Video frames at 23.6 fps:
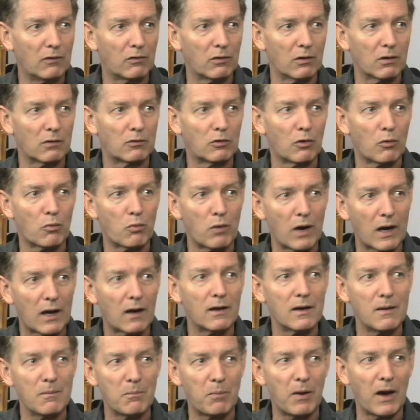that directly
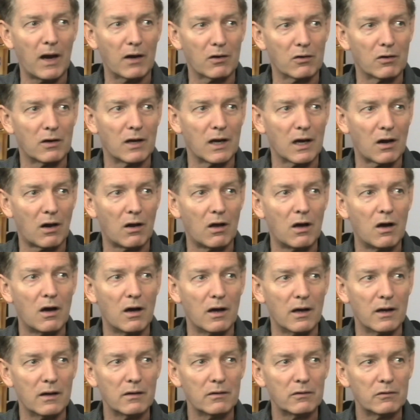impact on our
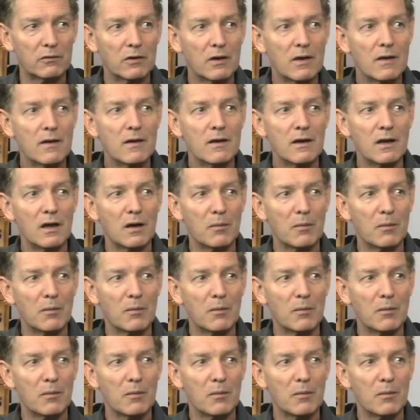clients in a